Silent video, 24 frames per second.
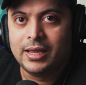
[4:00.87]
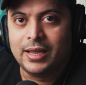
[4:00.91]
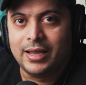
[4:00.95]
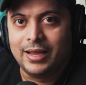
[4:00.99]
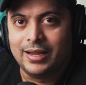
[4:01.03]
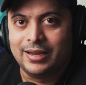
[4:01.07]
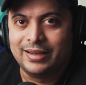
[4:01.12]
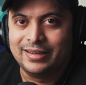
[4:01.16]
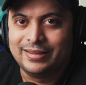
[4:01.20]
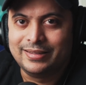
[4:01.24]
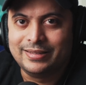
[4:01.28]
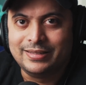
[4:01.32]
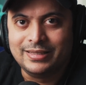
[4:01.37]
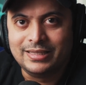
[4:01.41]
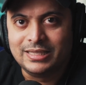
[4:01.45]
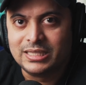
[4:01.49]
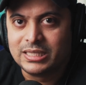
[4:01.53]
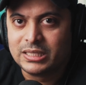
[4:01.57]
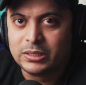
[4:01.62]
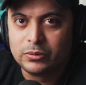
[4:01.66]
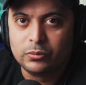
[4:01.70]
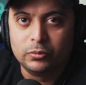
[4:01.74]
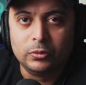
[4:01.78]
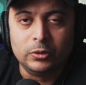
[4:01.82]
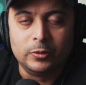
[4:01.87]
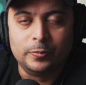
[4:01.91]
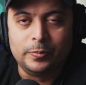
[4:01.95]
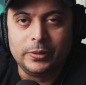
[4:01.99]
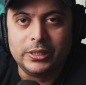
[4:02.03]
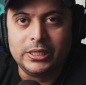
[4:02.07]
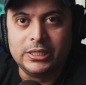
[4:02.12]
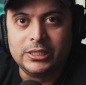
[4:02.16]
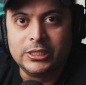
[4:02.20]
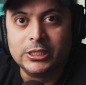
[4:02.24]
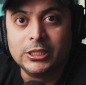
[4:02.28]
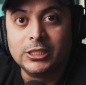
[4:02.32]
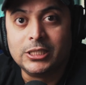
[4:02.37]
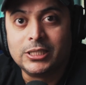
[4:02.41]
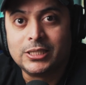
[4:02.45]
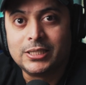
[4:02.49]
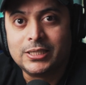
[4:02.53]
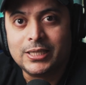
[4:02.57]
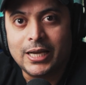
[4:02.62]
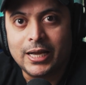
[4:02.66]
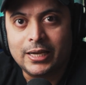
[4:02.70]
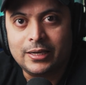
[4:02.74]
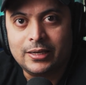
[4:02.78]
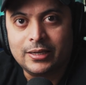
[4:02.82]
and this would be just
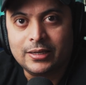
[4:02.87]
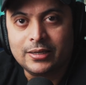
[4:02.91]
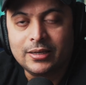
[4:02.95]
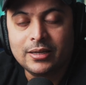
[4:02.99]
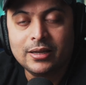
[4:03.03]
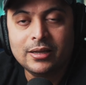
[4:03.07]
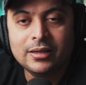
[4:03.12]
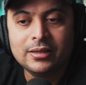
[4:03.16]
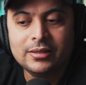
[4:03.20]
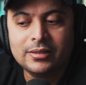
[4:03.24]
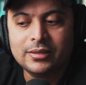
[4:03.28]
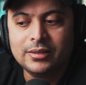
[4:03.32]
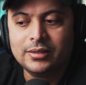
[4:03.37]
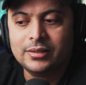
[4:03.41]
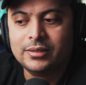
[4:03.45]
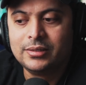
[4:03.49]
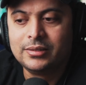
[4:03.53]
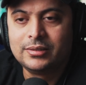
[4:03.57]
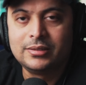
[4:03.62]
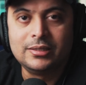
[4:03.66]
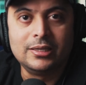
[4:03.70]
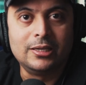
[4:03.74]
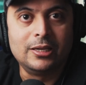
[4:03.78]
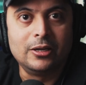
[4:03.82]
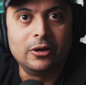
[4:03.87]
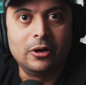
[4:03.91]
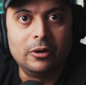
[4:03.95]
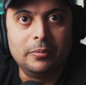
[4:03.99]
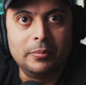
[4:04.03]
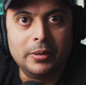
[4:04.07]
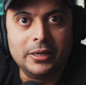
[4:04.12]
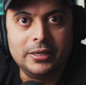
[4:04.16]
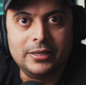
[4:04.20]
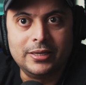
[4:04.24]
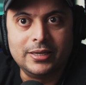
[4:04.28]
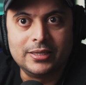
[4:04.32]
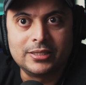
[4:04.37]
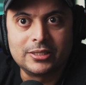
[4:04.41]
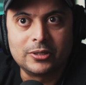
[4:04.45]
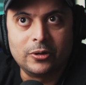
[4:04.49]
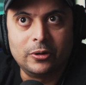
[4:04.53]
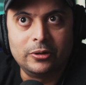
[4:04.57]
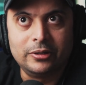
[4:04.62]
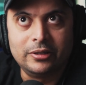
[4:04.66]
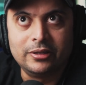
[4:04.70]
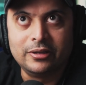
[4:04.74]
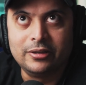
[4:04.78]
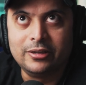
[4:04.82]
static sitting on my desk
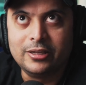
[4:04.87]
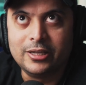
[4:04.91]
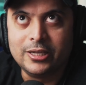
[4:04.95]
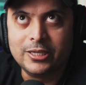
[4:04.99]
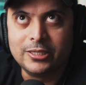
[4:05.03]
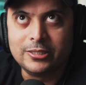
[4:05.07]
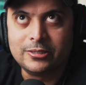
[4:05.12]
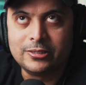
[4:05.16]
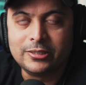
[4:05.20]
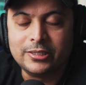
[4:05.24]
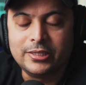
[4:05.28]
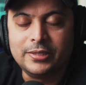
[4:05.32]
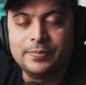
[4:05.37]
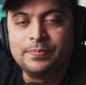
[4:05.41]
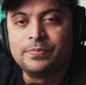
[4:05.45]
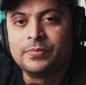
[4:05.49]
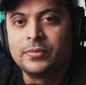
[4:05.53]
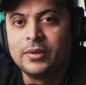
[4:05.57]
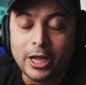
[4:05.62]
on the gear tree.